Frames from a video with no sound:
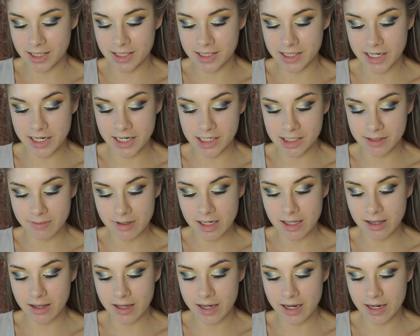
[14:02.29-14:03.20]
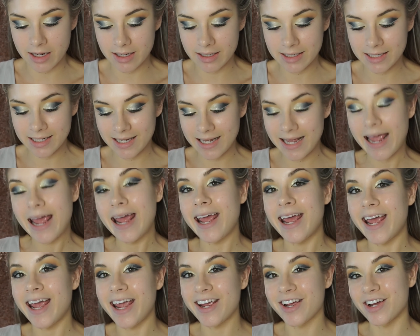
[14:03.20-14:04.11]
it takes me like
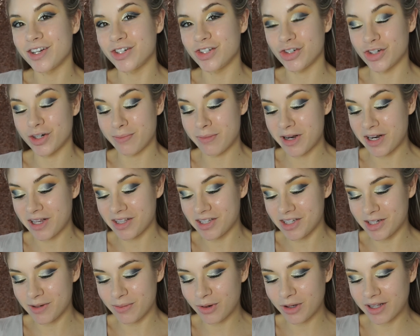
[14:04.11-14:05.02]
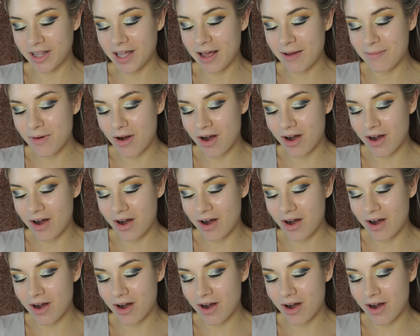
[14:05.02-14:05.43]
800 minutes to put them